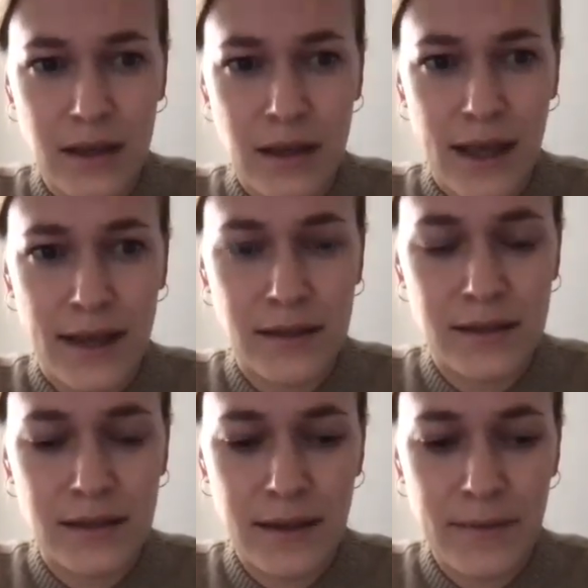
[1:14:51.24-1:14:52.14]

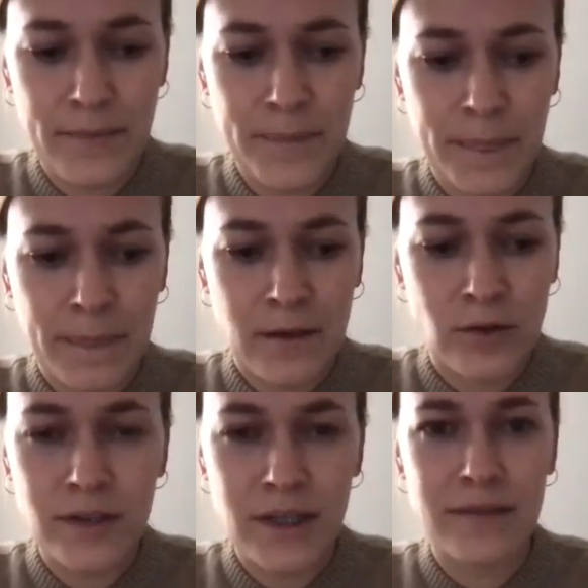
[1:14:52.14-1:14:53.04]
and
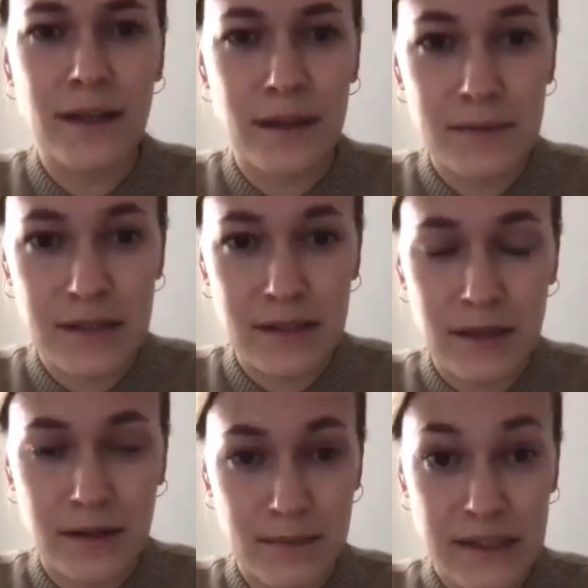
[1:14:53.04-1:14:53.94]
not giving them
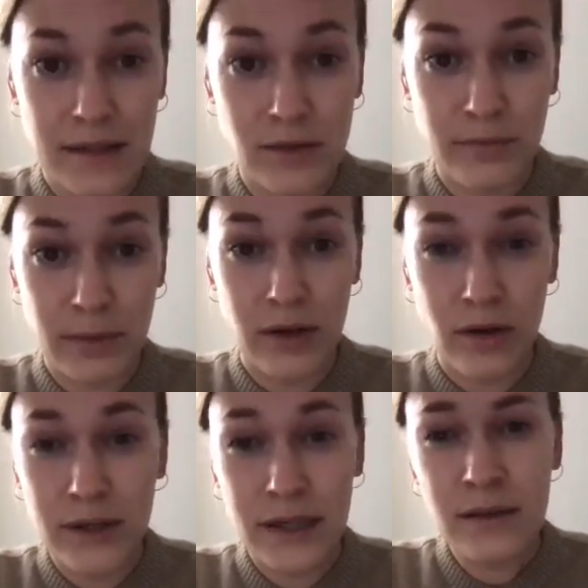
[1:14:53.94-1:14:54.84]
some sense of
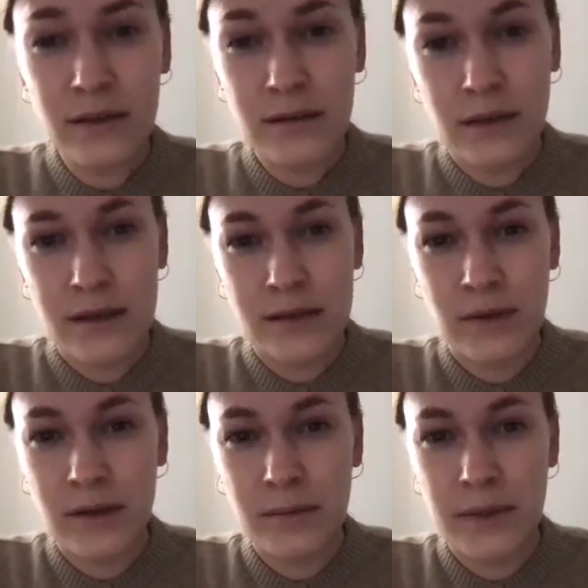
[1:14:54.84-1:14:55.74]
belonging as
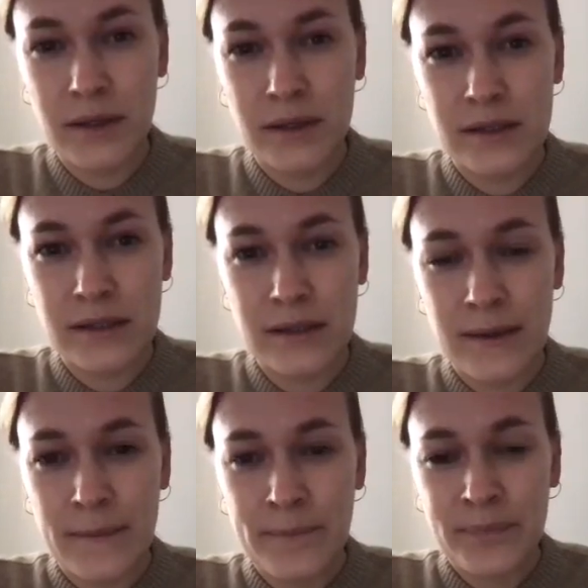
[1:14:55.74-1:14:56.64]
well, because
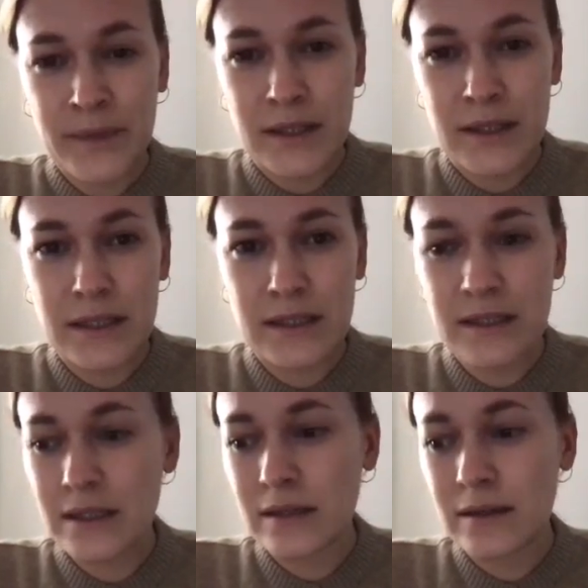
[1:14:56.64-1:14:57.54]
this
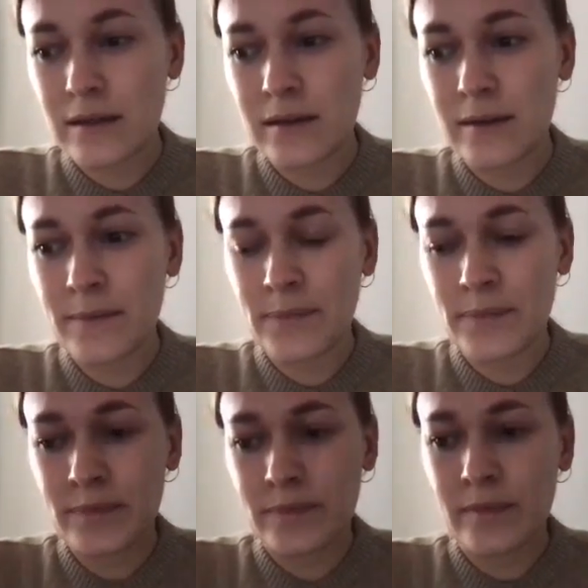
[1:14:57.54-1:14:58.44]
is,
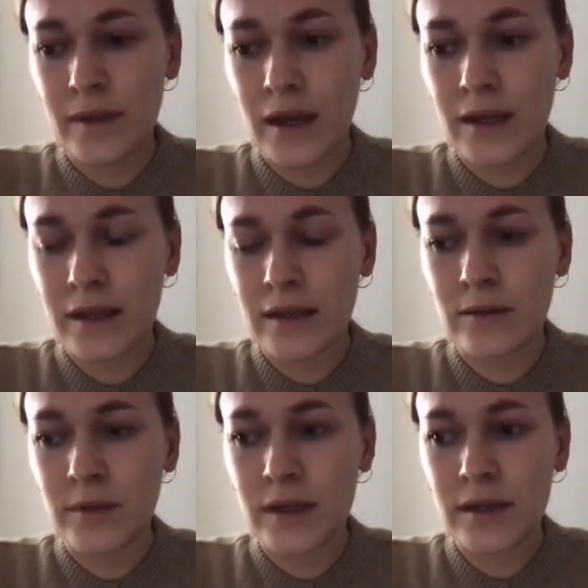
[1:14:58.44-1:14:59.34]
I think
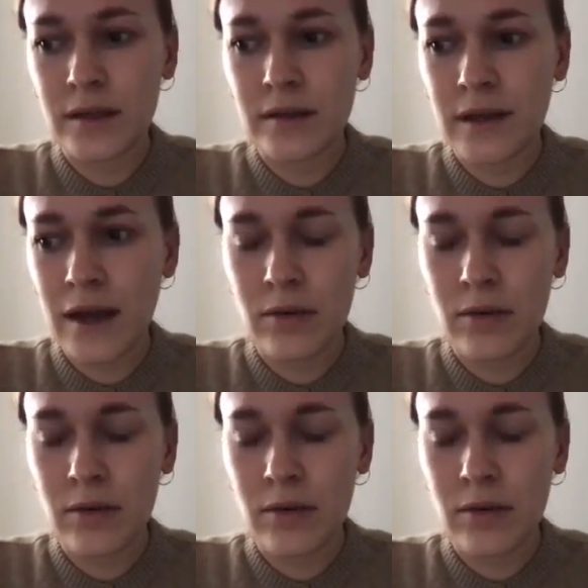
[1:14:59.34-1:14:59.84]
we now